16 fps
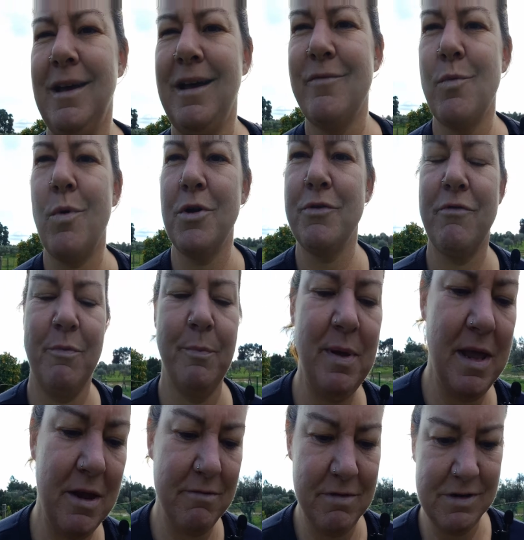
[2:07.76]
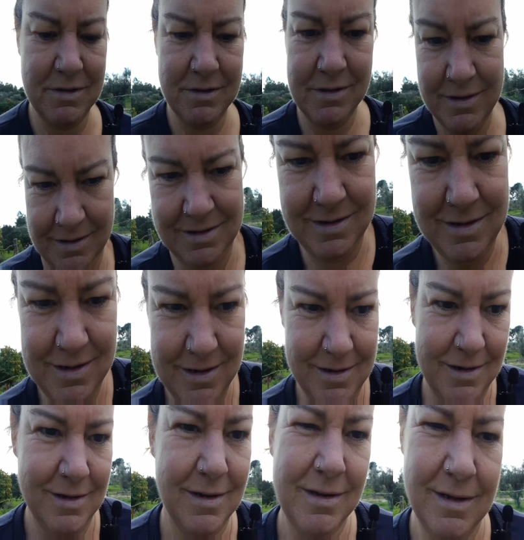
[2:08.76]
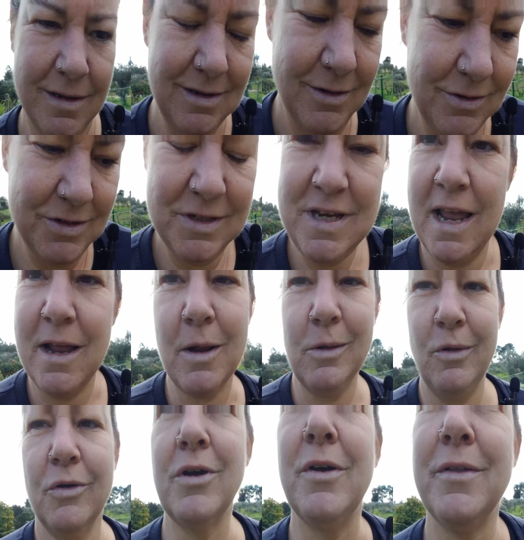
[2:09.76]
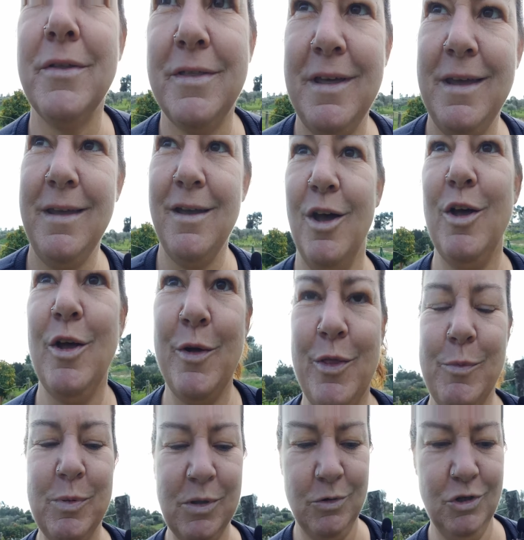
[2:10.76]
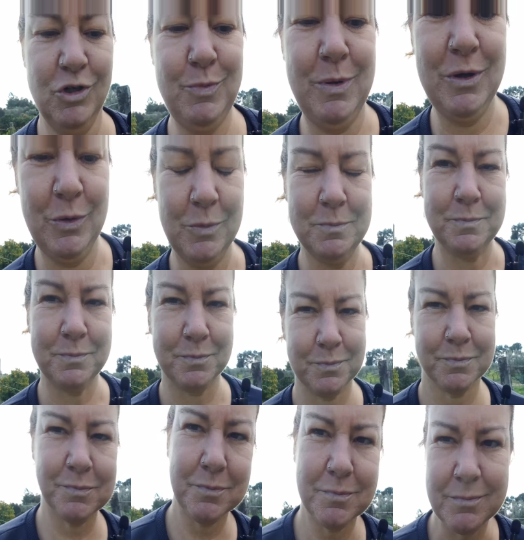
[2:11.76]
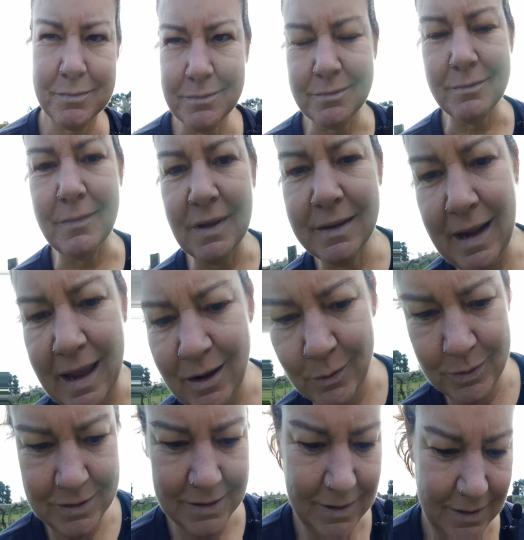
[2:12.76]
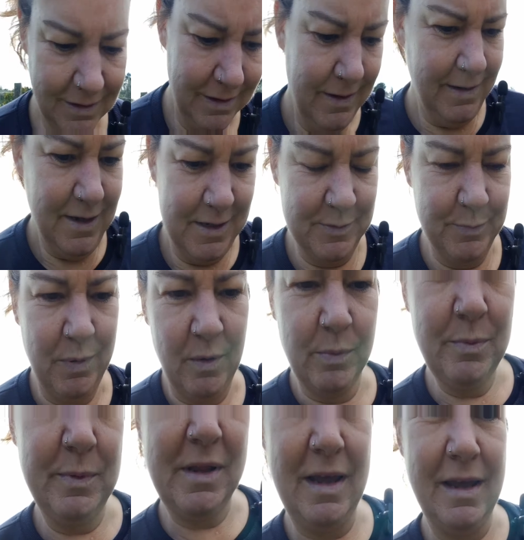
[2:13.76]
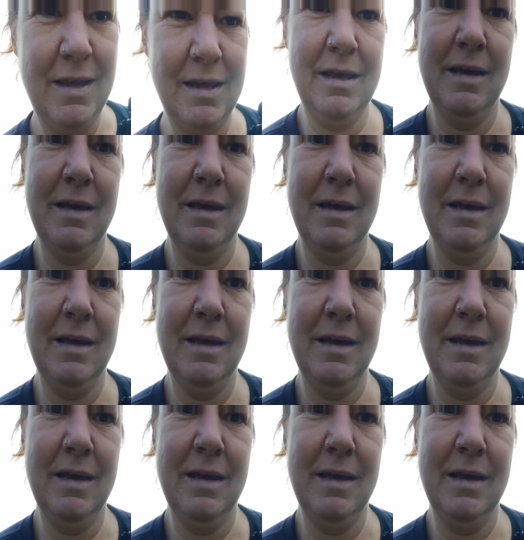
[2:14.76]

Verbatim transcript: have a wander up here and just take a look at the uh, the plunge pool. Now, it's probably,